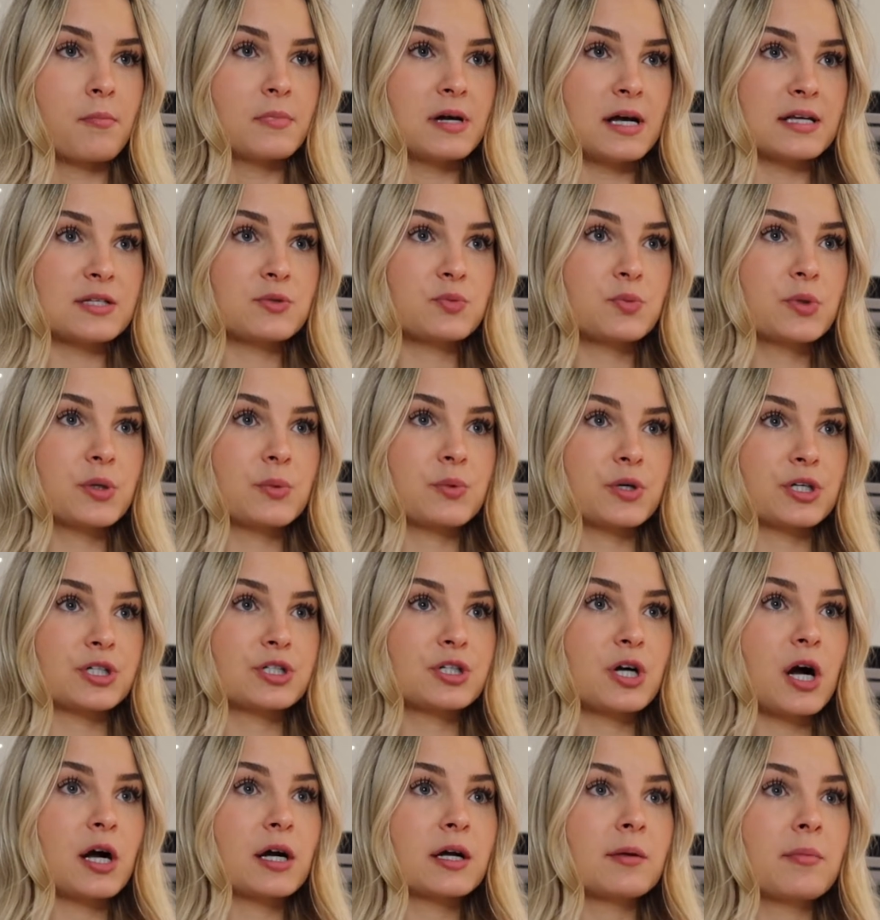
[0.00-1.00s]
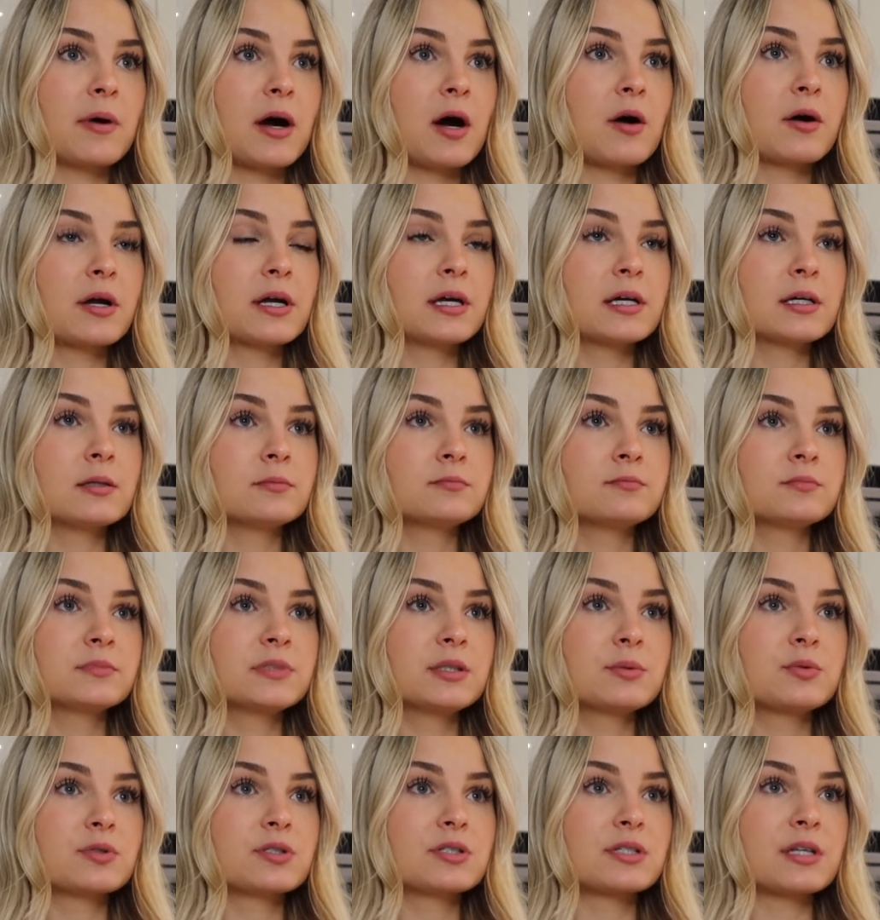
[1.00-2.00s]
As we were talking about him, he
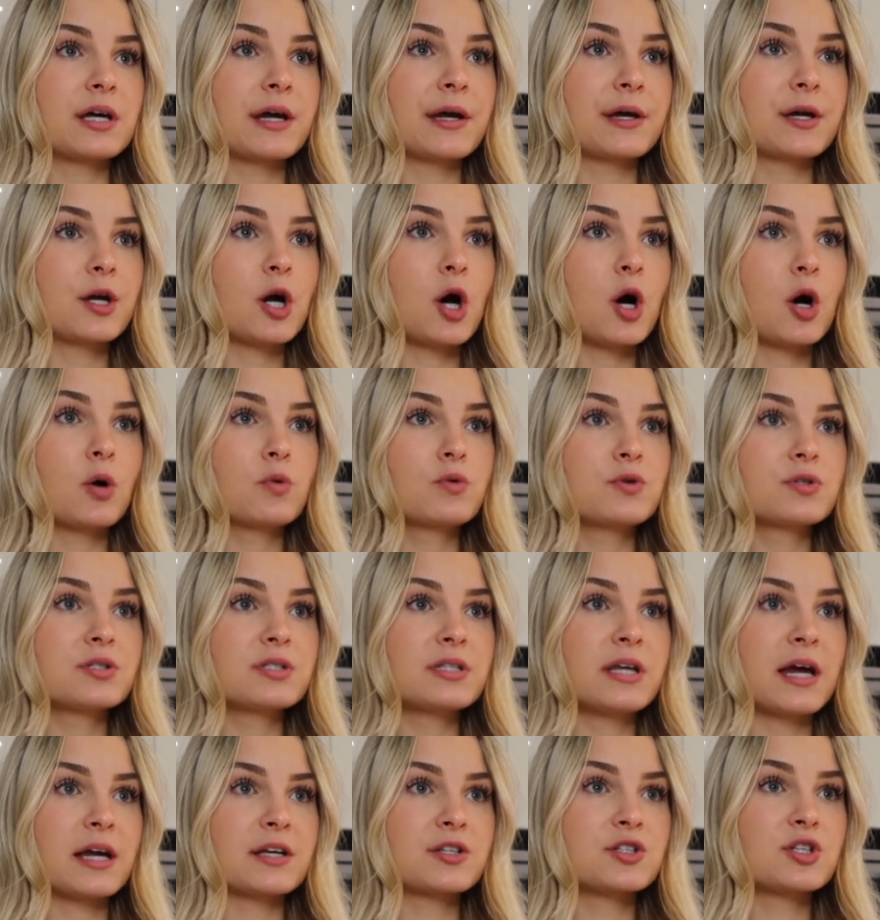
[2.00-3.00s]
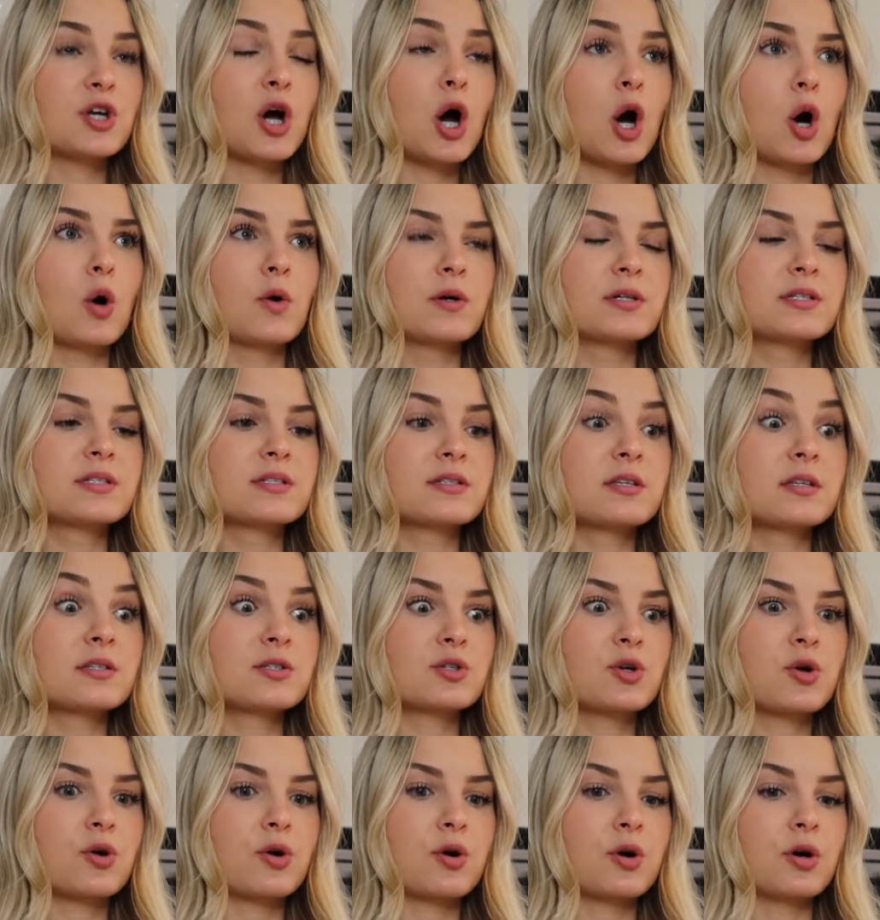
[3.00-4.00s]
was like, oh, who's next? Oh, it's this
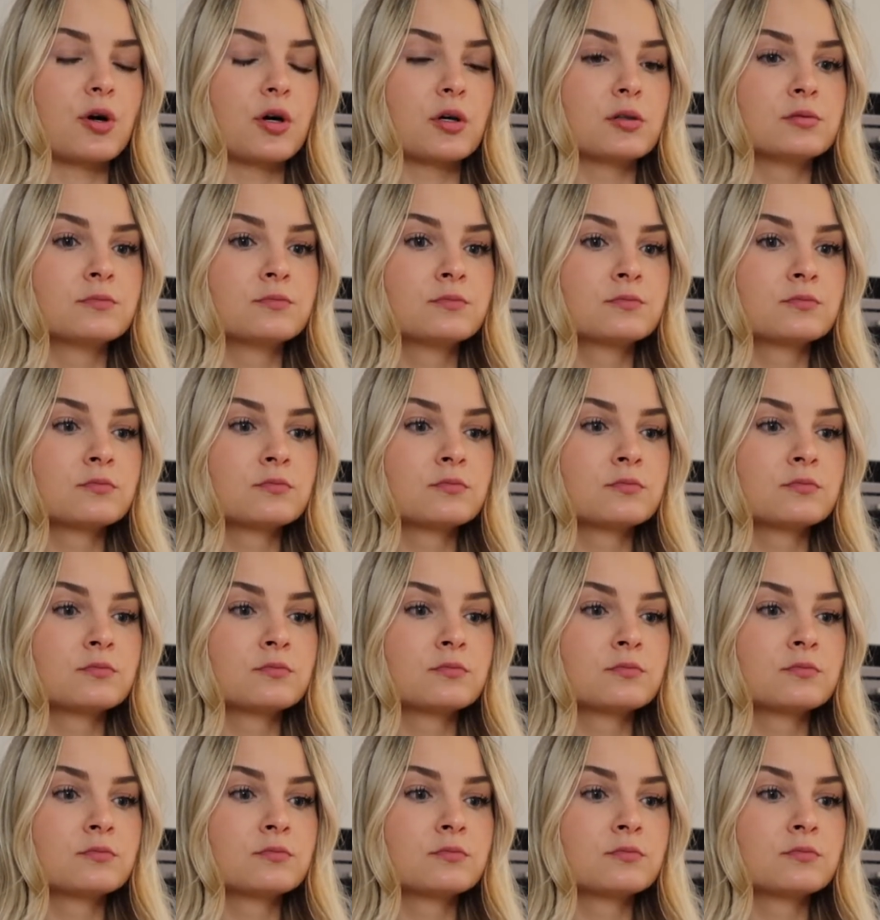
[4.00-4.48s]
girl.